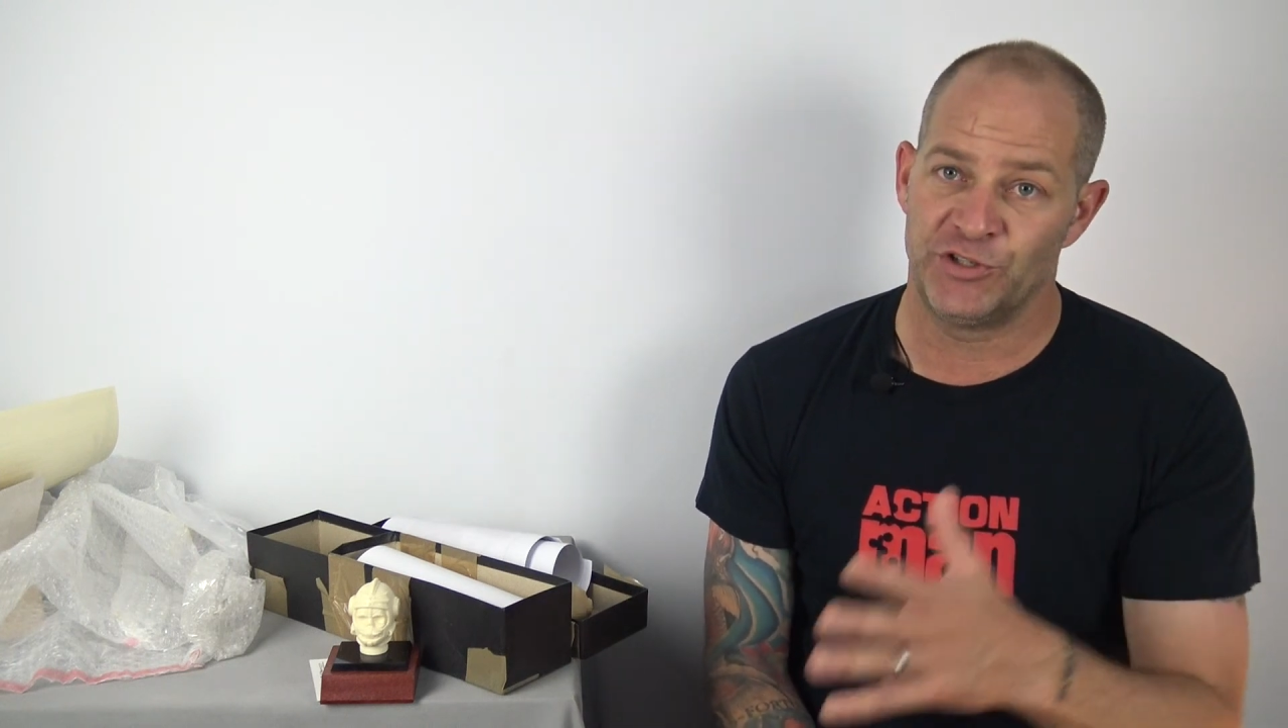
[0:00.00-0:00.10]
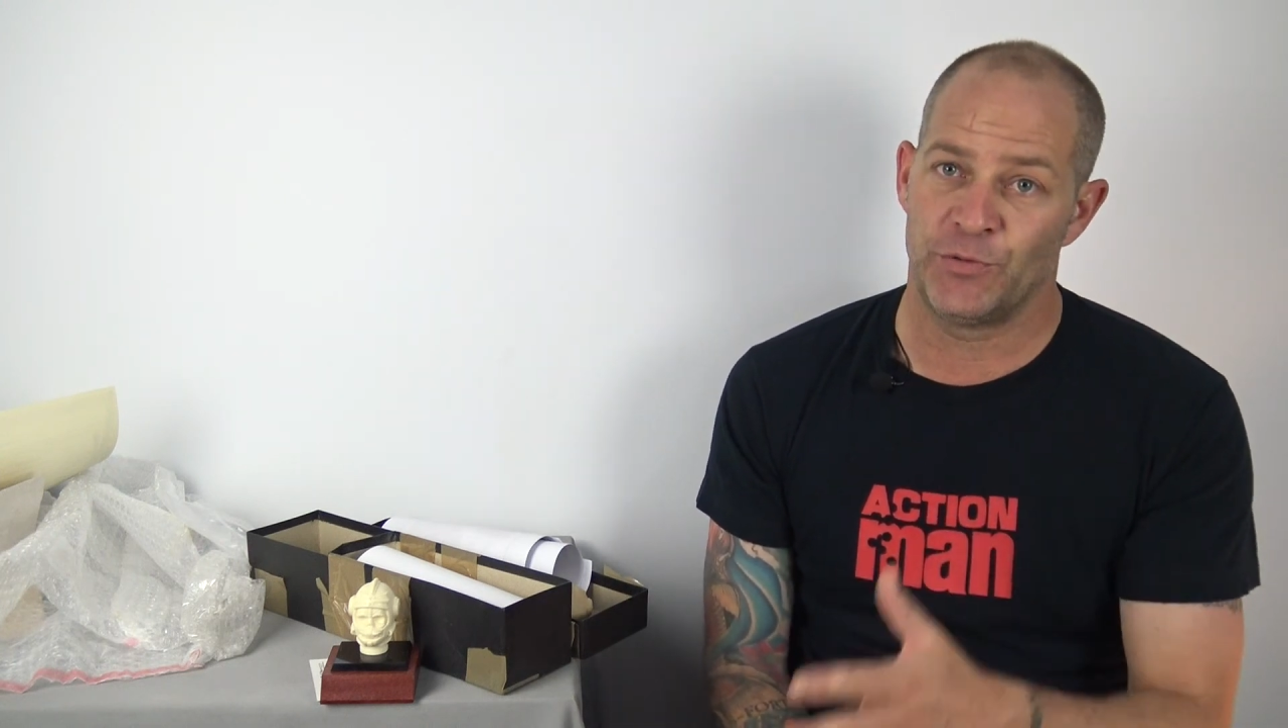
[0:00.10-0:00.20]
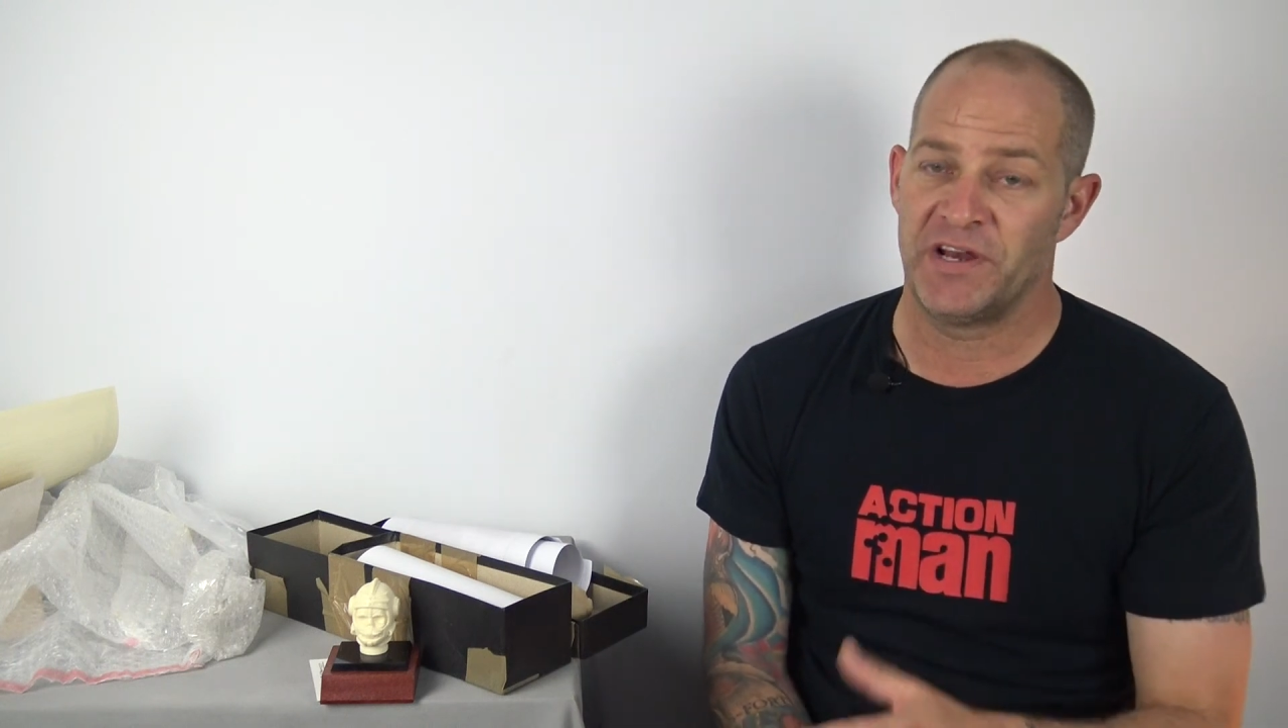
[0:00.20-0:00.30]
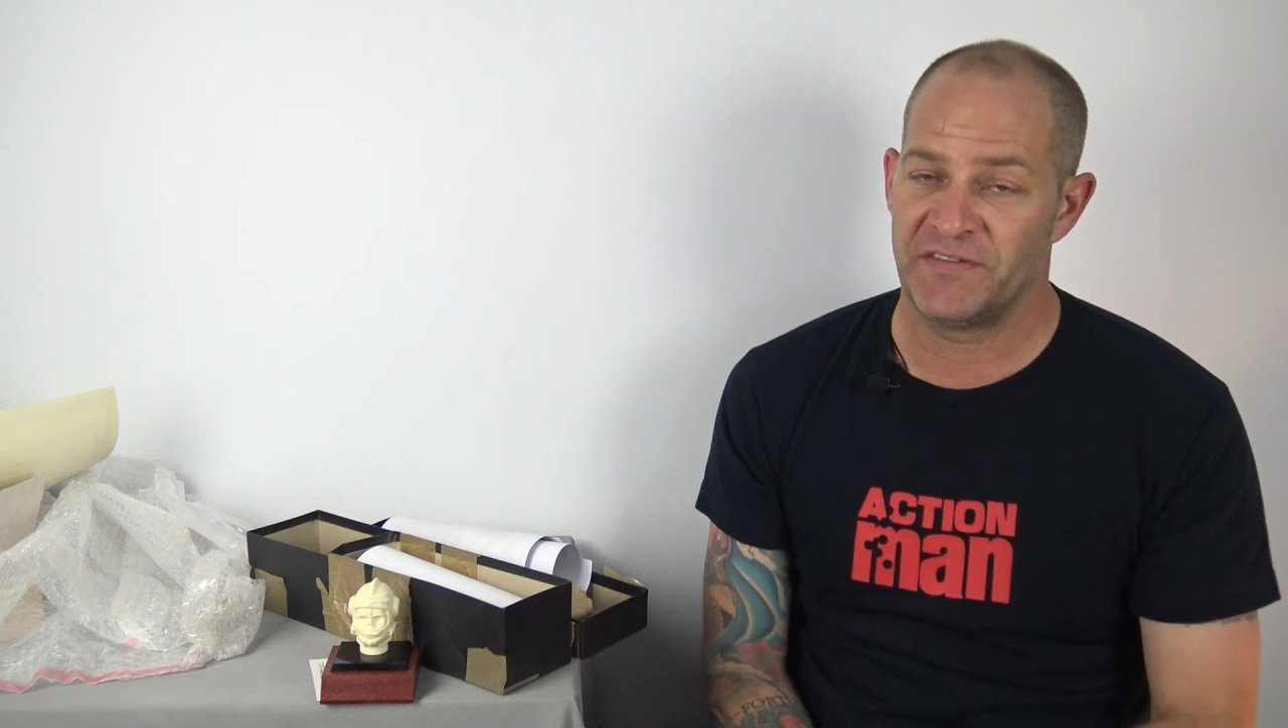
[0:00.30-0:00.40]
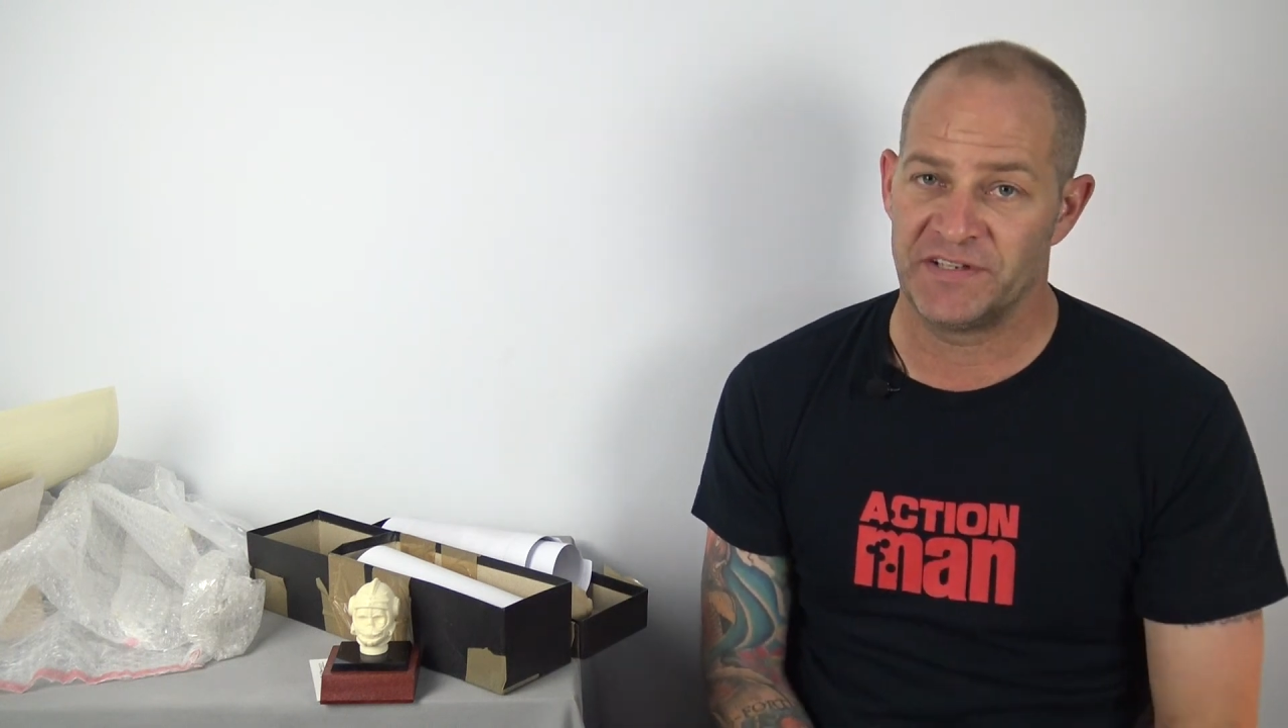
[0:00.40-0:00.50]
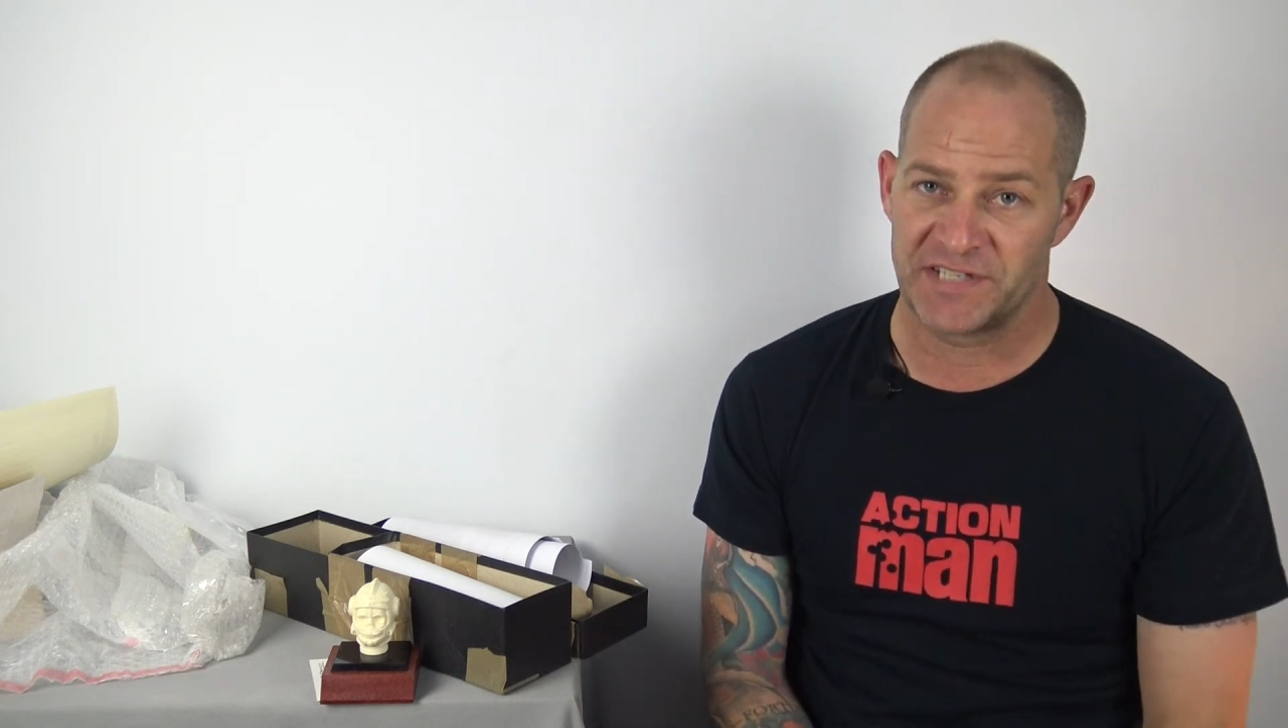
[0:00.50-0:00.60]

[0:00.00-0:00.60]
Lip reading: do anything